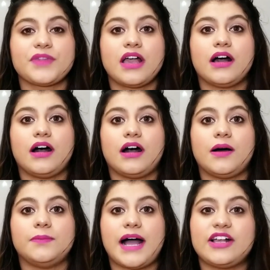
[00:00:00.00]

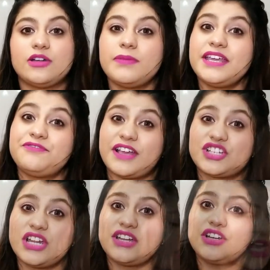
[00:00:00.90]
I got my
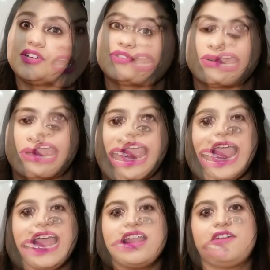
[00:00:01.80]
infection under control, and
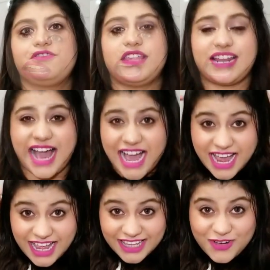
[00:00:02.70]
after then
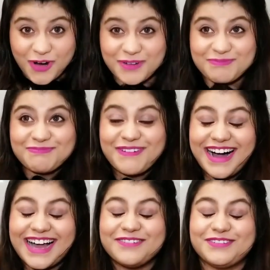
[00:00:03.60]
I got
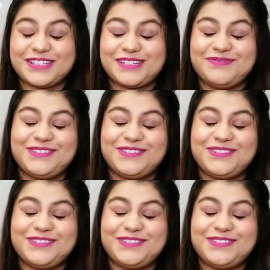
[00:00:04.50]
my wisdom